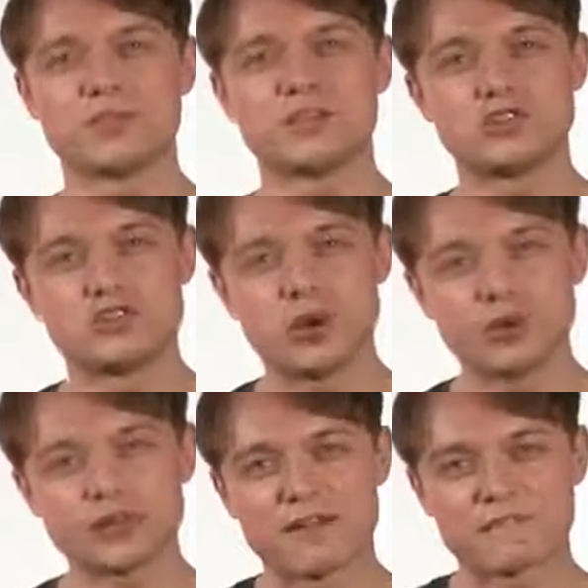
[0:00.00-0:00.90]
that you
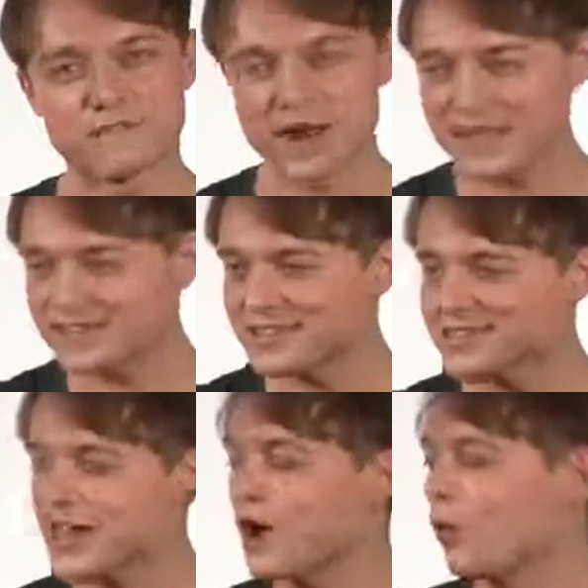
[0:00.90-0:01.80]
don't let
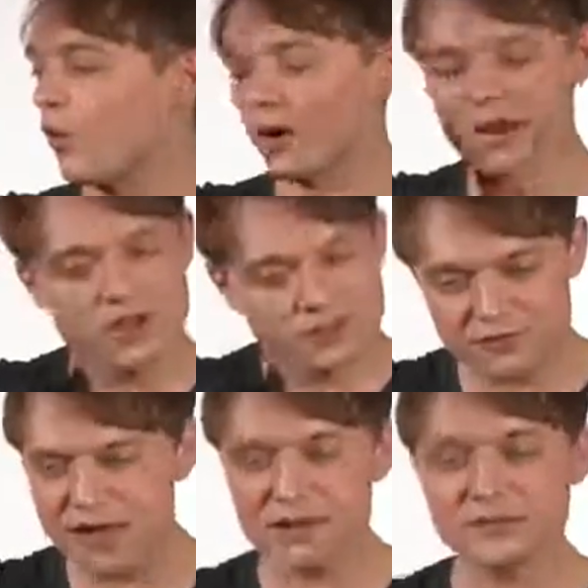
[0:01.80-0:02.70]
friends or
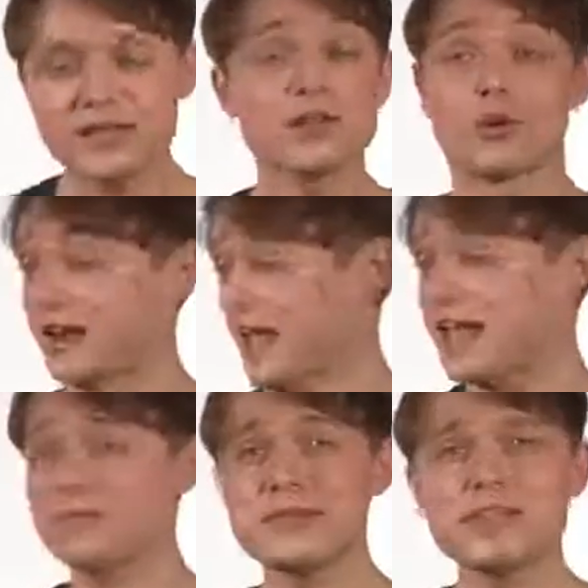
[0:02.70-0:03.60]
family or
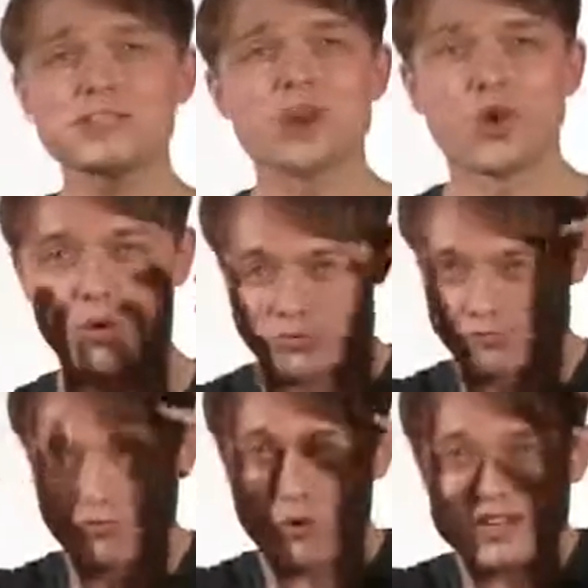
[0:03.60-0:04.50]
enemies or
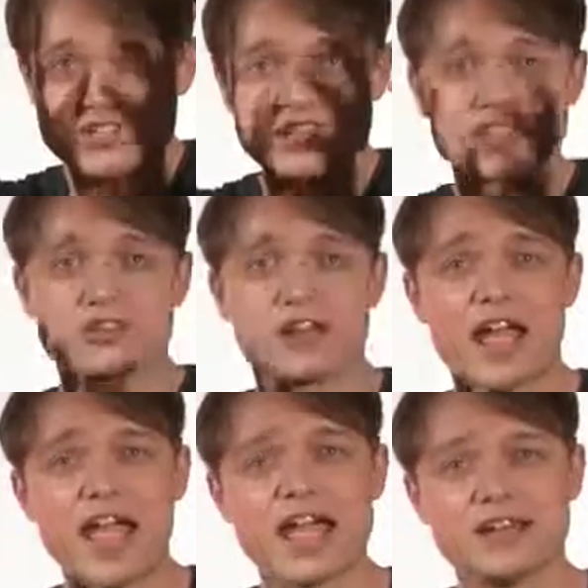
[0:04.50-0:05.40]
voices in your
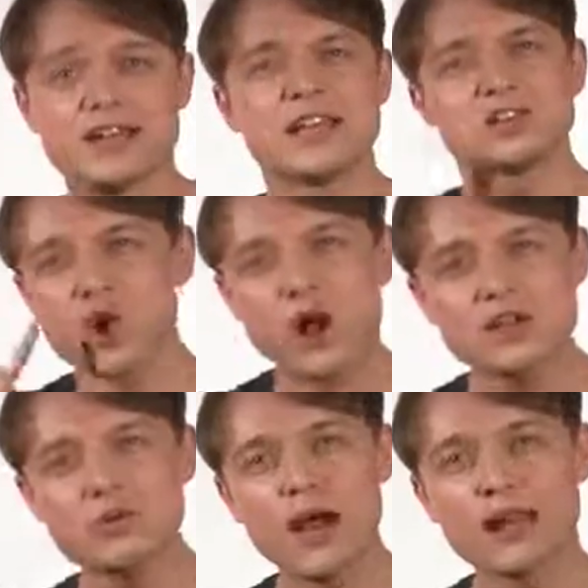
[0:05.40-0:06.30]
head
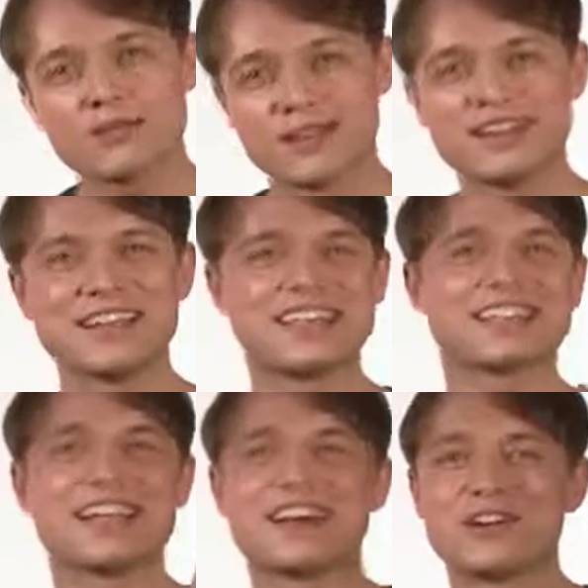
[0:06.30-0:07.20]
talk you out of it and
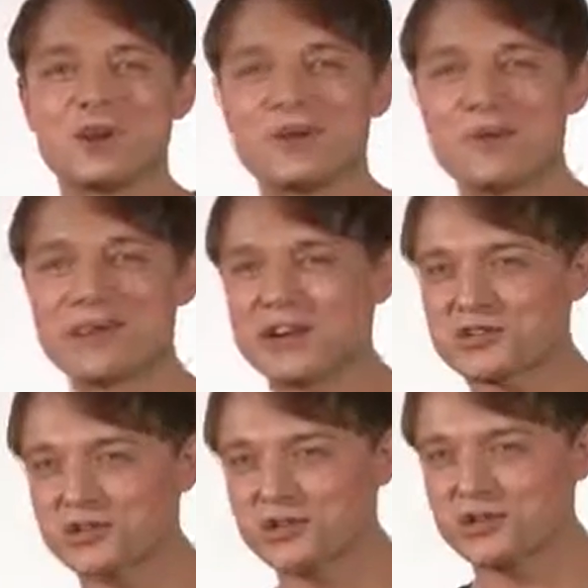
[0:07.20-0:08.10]
say, oh no, maybe I
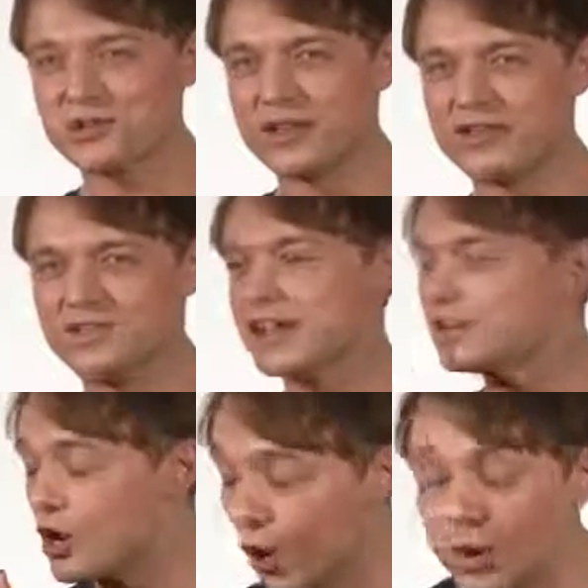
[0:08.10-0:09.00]
shouldn't do this.
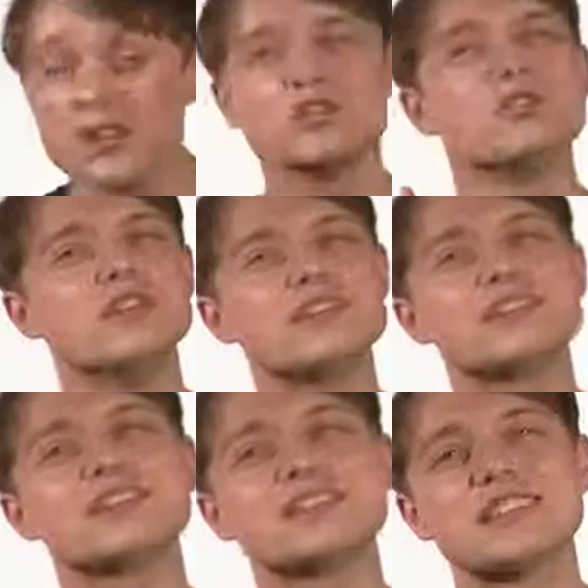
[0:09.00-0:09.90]
No, you need
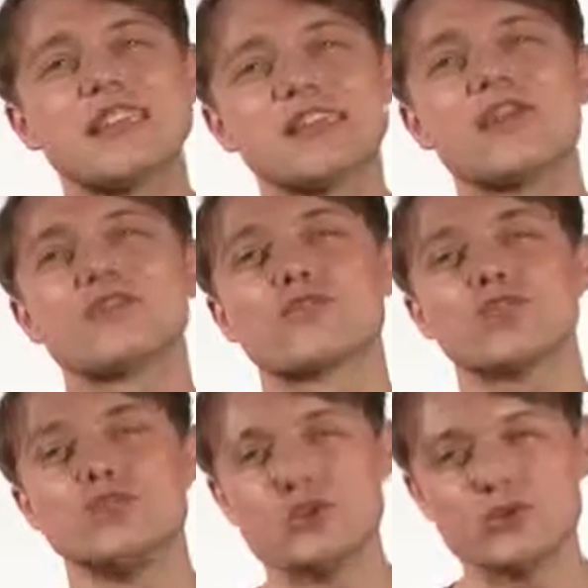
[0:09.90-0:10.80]
to sing for
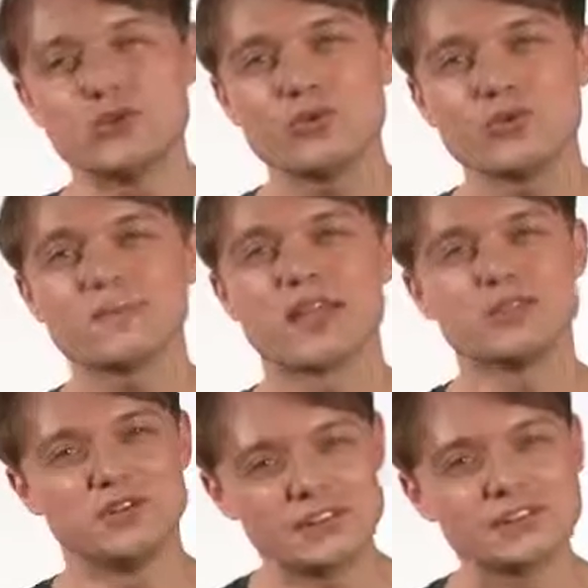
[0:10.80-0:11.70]
you
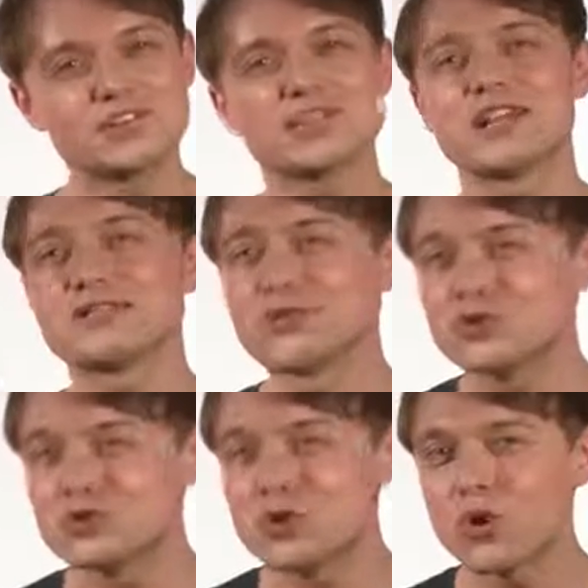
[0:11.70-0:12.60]
and you need to sing
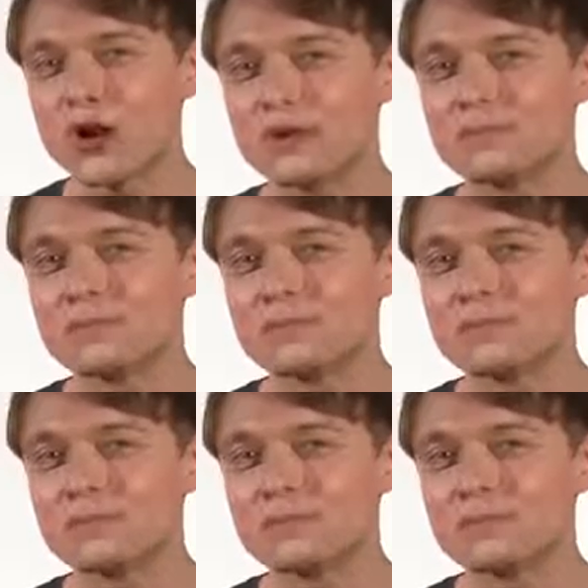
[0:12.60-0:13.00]
for joy.